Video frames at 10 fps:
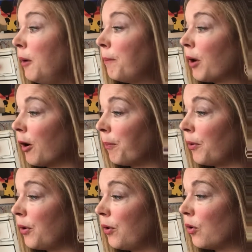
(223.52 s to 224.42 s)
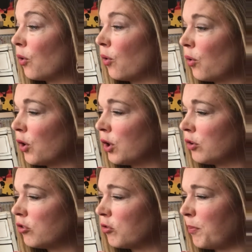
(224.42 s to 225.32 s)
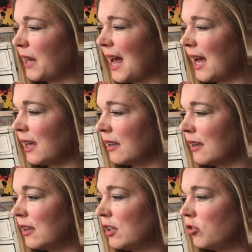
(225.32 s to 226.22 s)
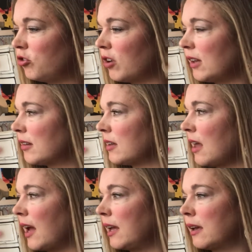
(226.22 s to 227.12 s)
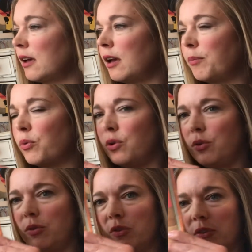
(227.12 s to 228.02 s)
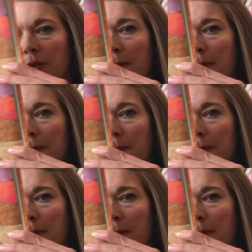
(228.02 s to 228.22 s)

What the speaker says: purple, orange, black, just like a bruise.